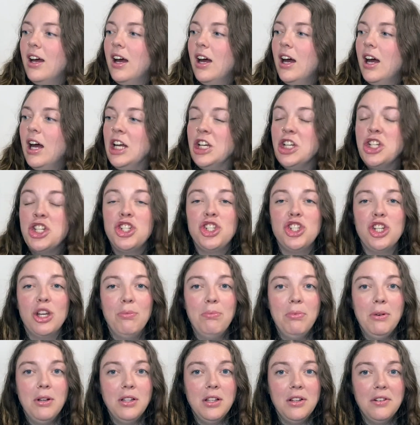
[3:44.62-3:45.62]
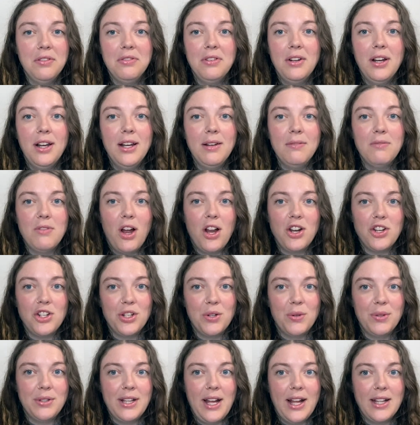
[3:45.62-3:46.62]
a ship on the front. Not
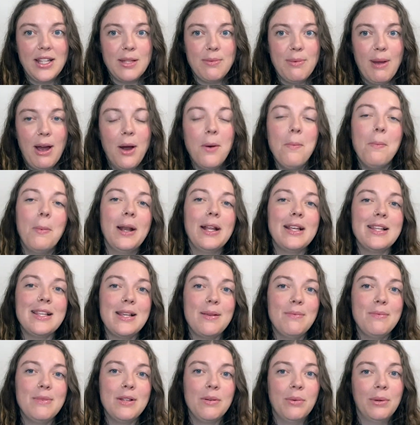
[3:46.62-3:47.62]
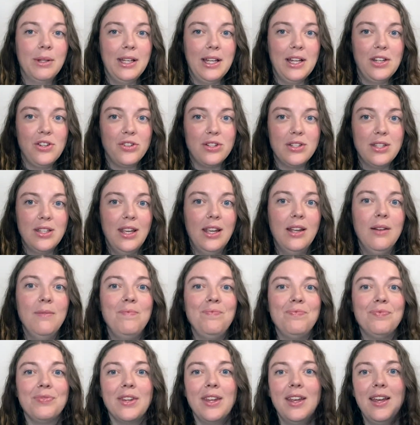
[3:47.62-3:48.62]
sure what that's about, but it seems really interesting.
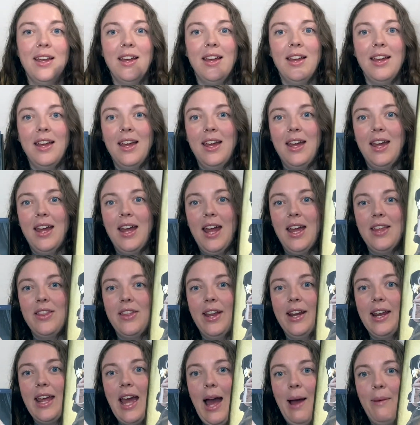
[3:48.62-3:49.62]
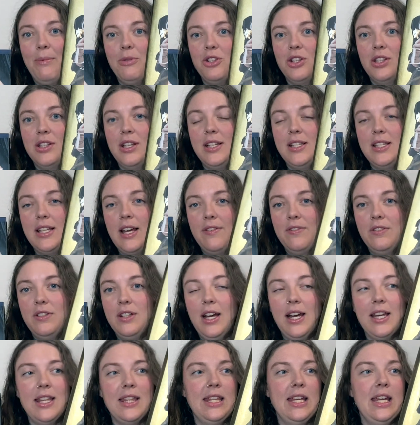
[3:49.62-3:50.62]
And then Capturing the Devil,
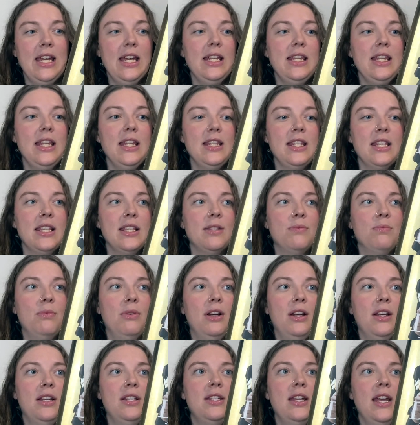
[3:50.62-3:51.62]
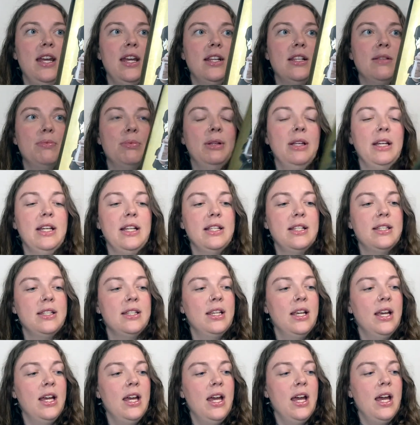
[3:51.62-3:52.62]
I think that this one takes
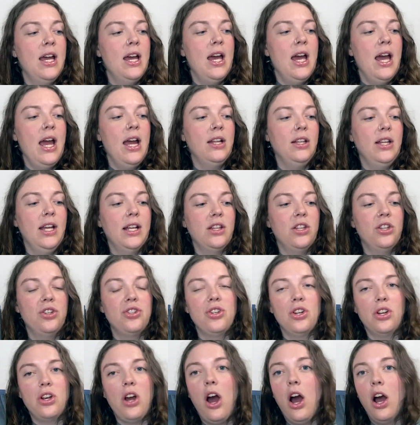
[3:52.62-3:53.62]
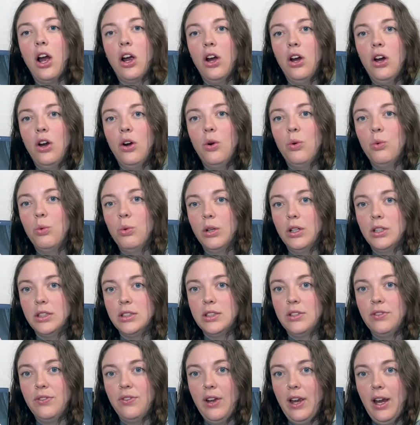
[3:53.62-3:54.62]
place at like the Chicago
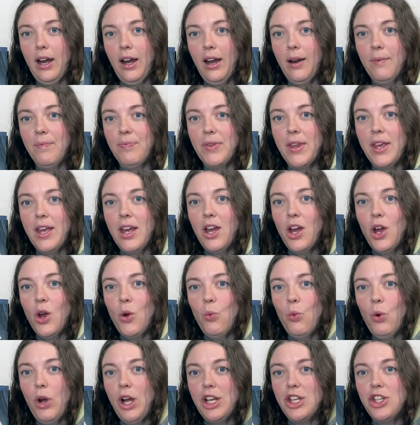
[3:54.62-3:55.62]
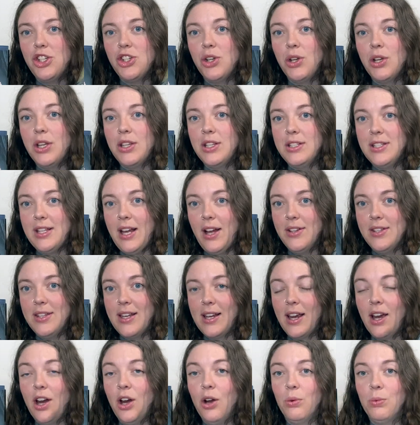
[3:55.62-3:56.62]
World's Fair, which sounds
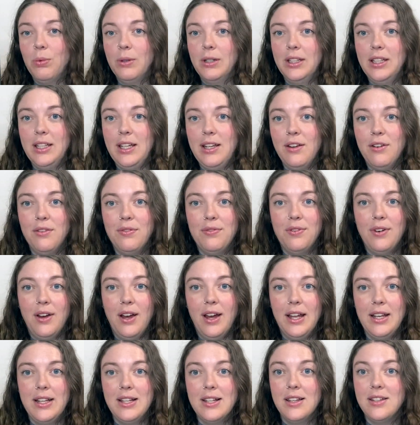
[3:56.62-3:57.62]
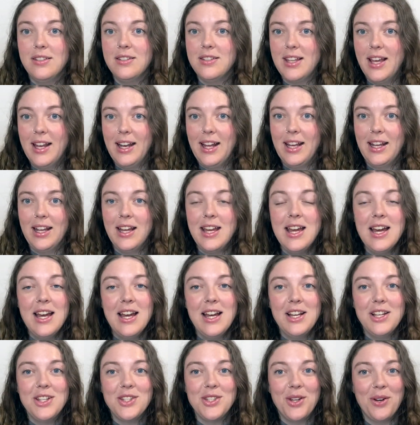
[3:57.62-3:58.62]
like a really fun setting.
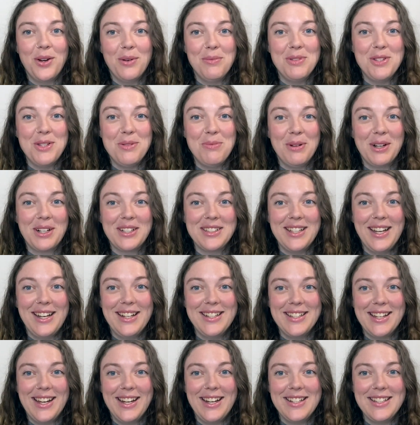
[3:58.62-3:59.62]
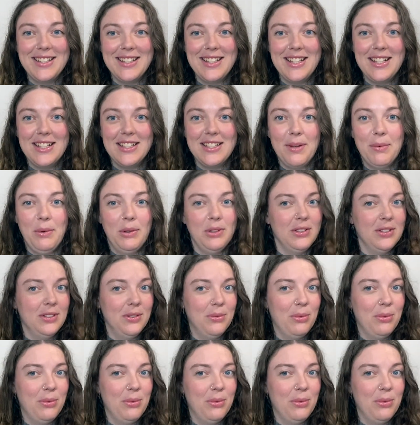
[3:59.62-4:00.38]
So I'm super excited to get into these. I'm also